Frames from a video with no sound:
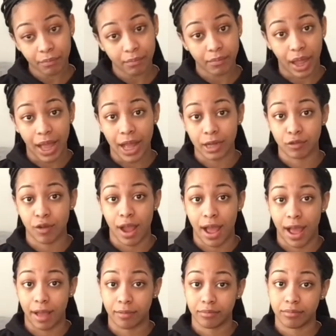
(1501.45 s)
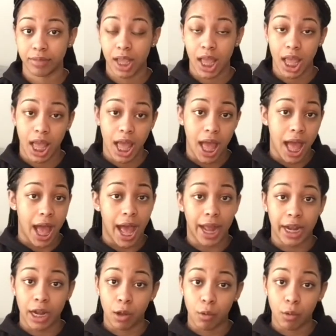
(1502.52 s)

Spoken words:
I tried. I know